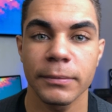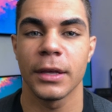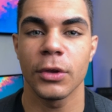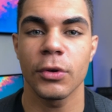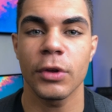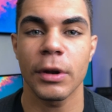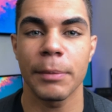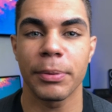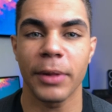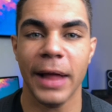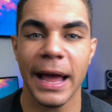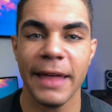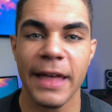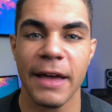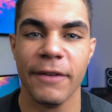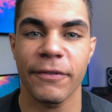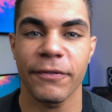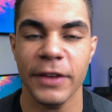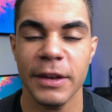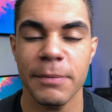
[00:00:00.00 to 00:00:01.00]
you can apply
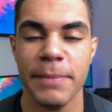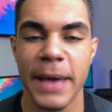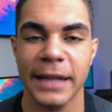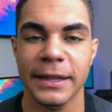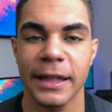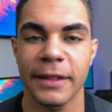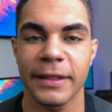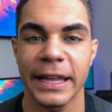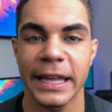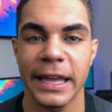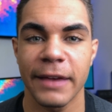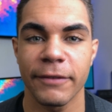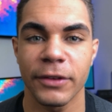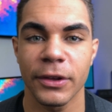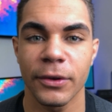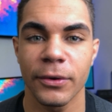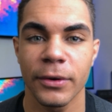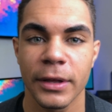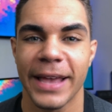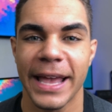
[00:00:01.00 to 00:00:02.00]
that feedback that they give you,